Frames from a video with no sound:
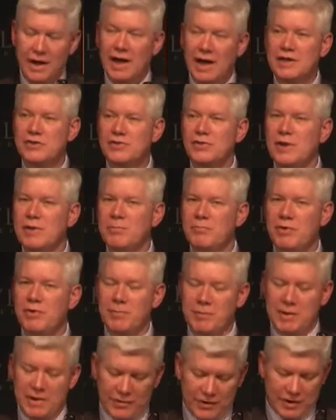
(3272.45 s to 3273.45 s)
and to
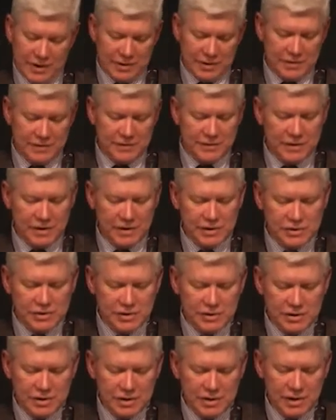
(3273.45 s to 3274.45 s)
implement that
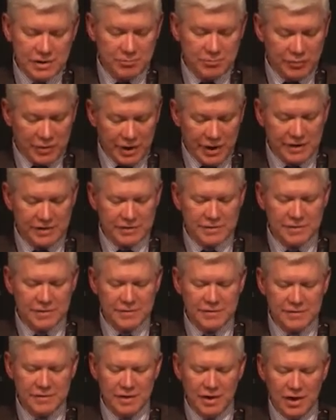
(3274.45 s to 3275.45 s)
distinction in
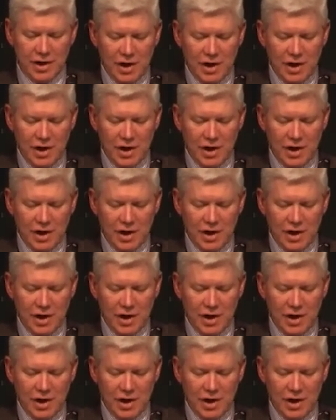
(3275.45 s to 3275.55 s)
practice,